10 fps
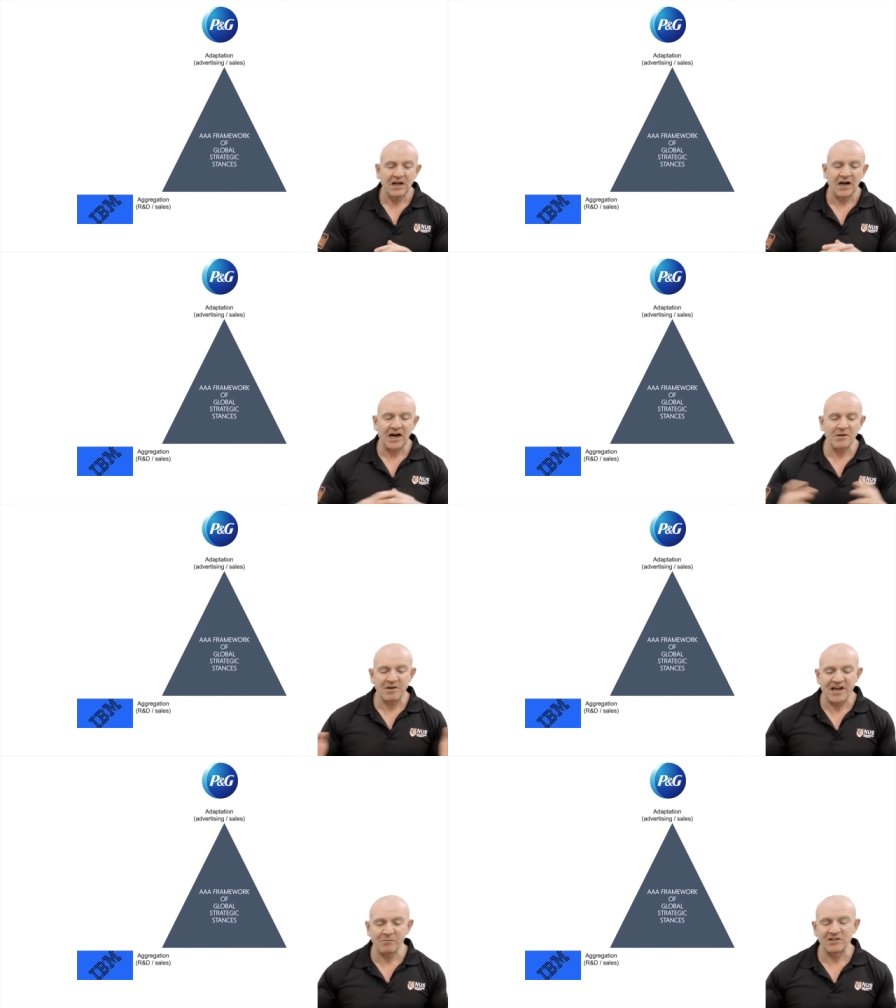
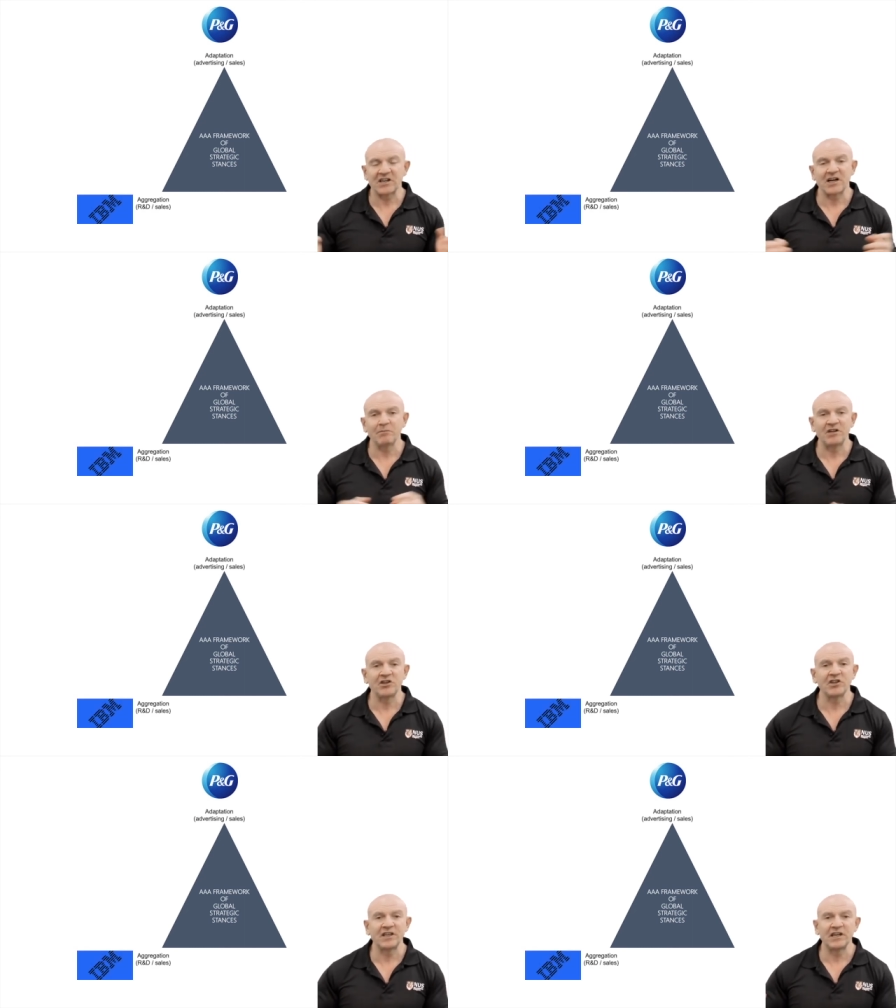IBM is a company you
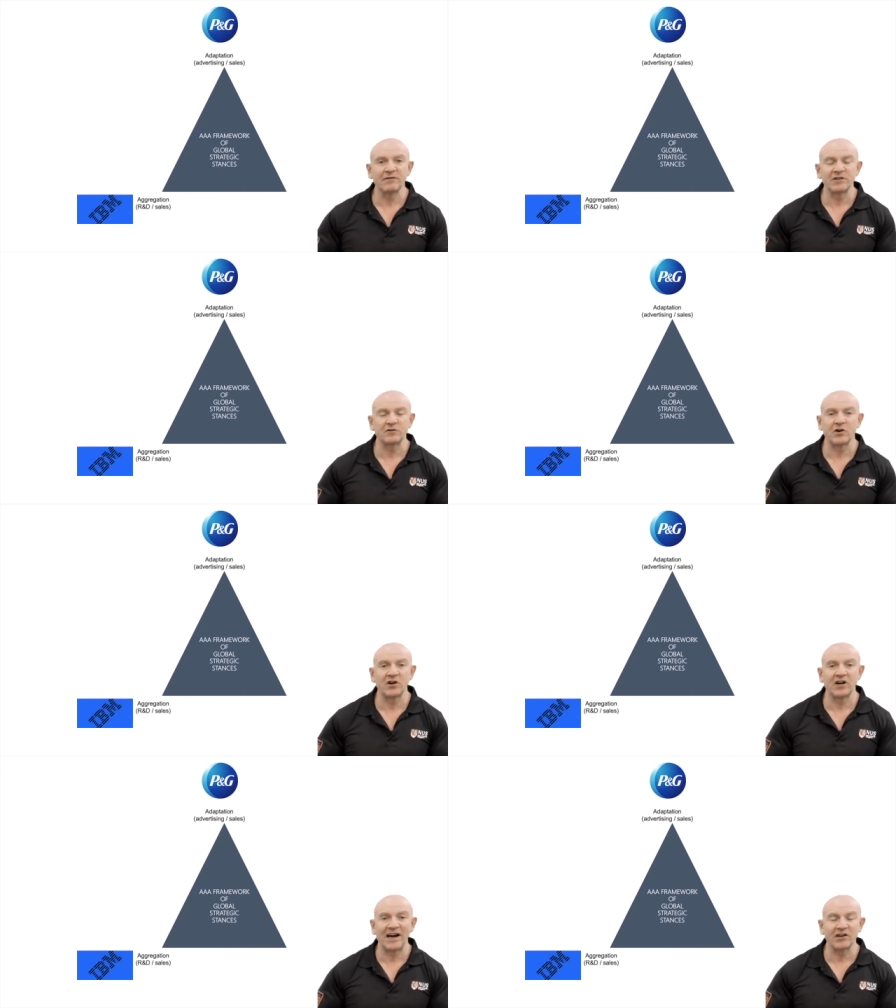could think of as
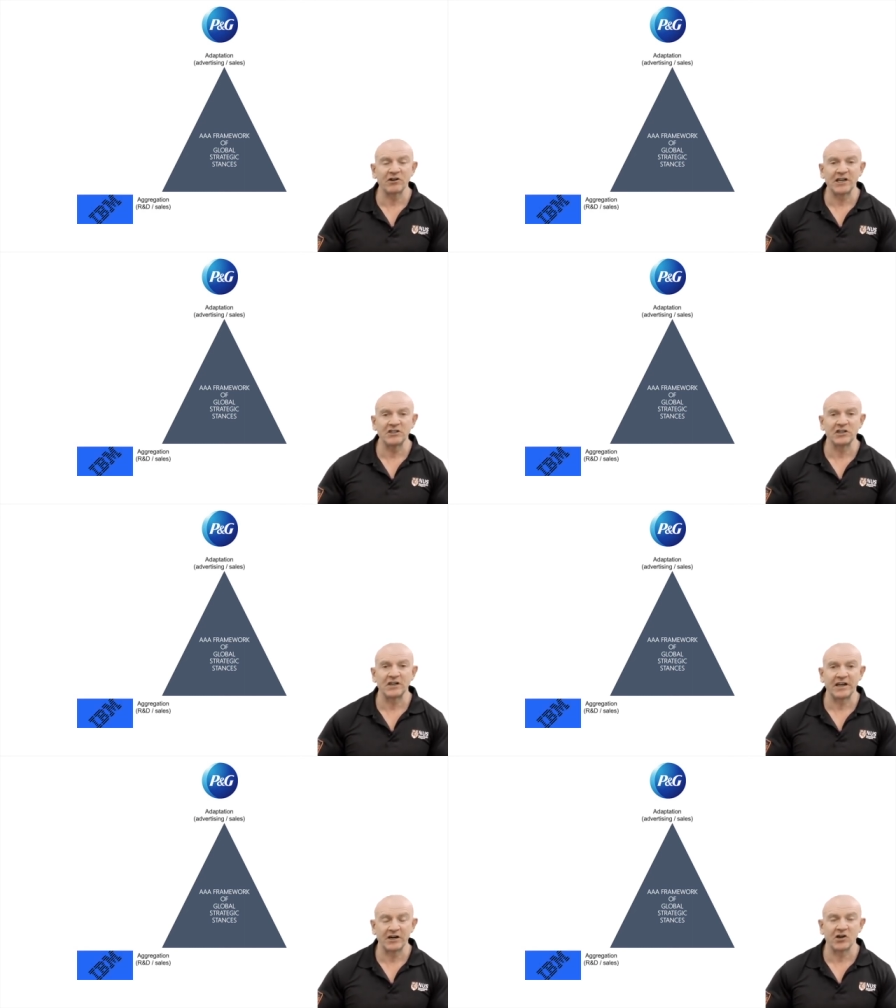for aggregation
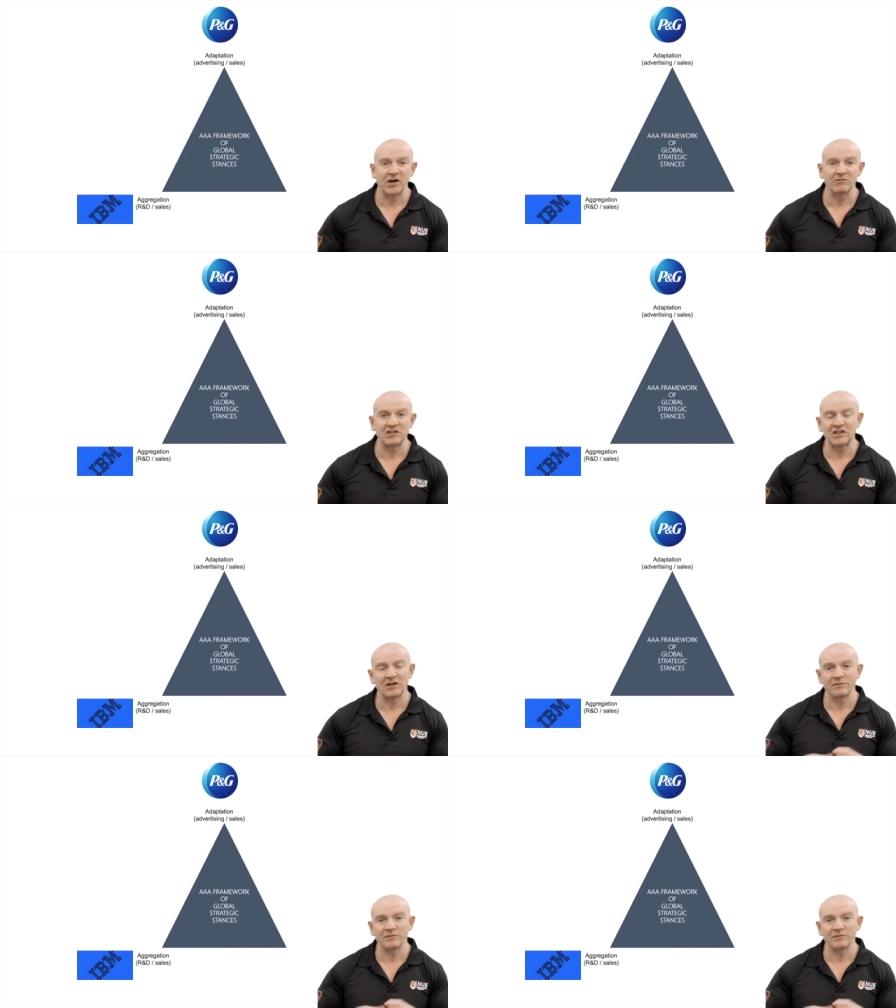and economies of scale.